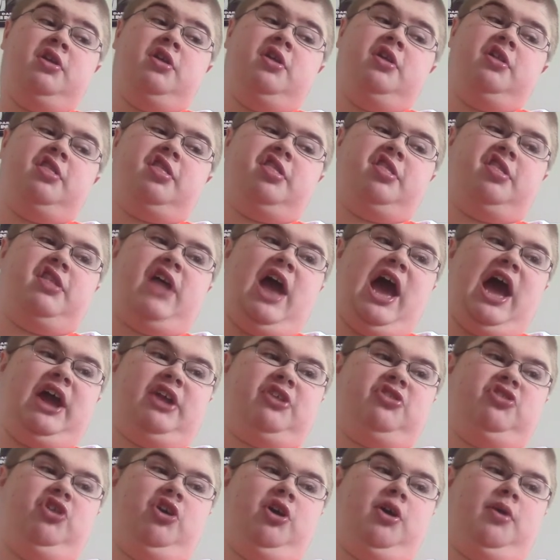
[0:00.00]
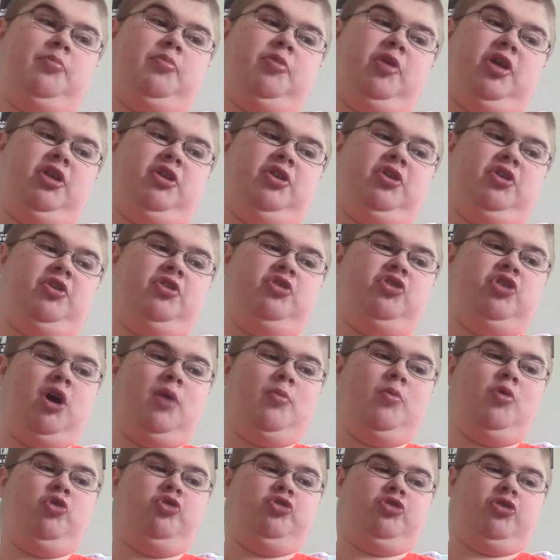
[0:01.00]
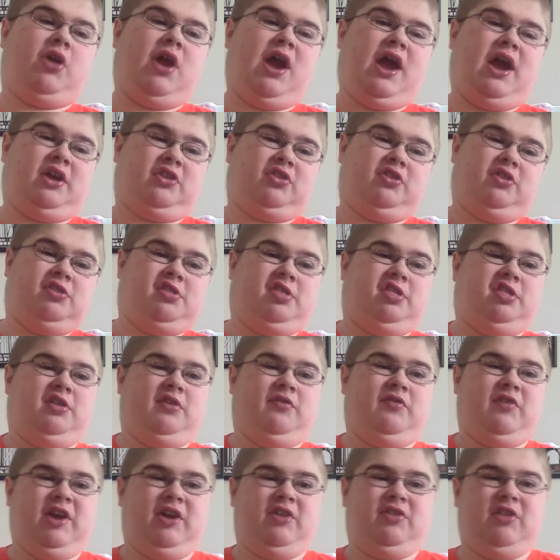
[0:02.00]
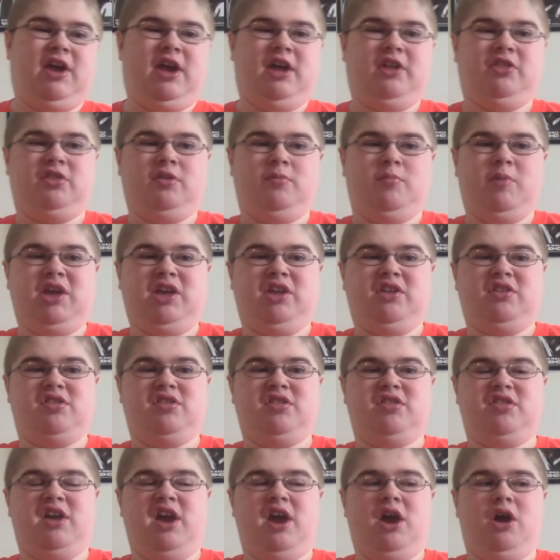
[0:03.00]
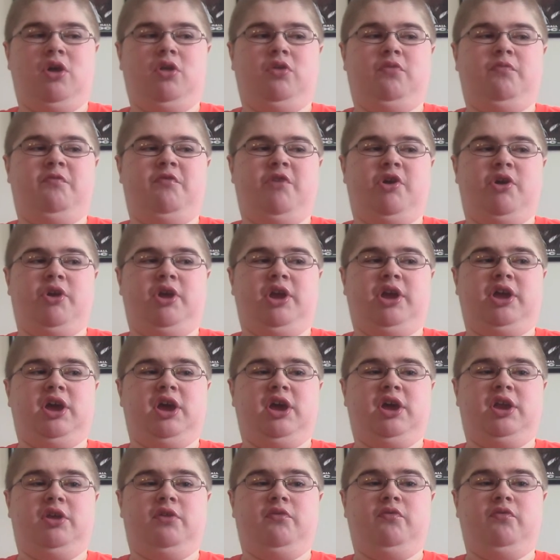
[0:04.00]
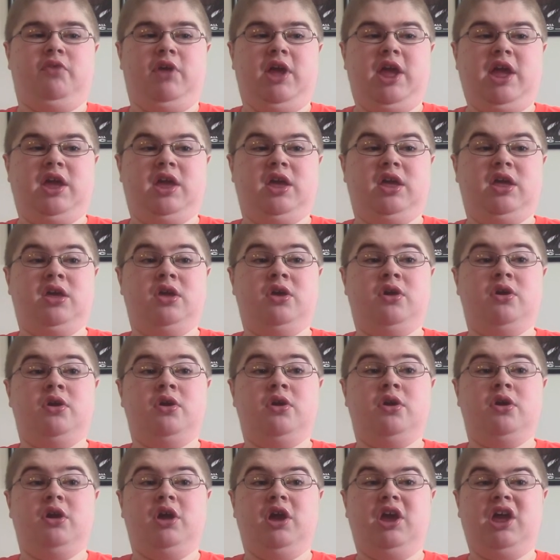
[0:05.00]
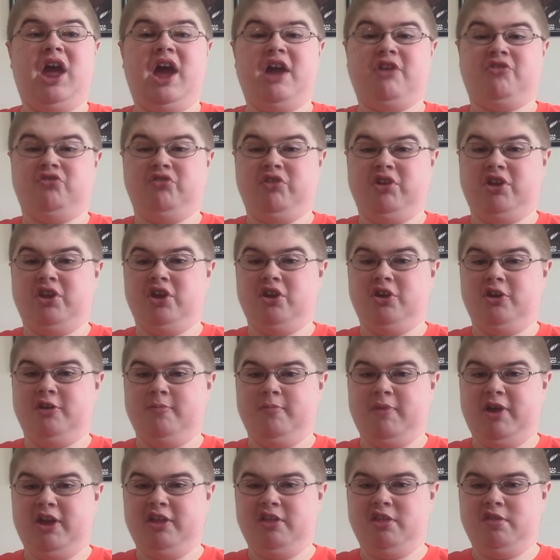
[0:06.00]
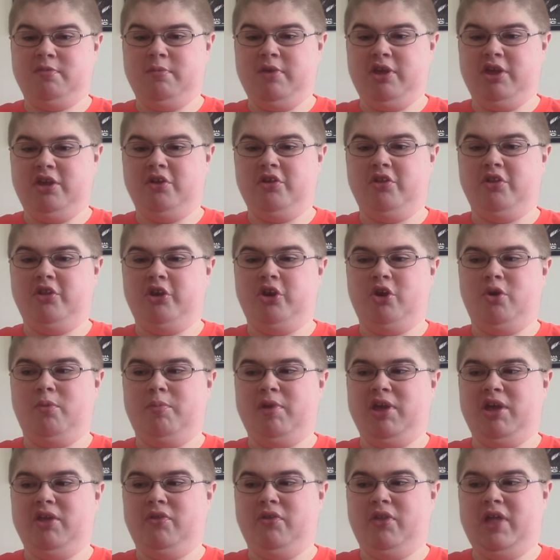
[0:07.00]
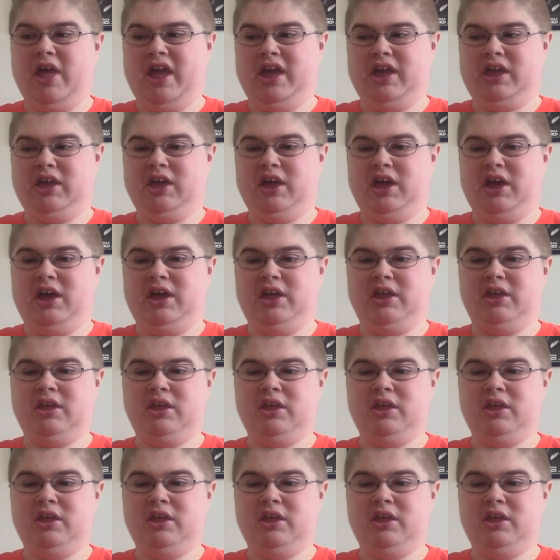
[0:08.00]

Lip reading: stacked up and double-tracked and stuff like that to make it sound very kind of, like, it actually kind of reminds me a little bit, like, it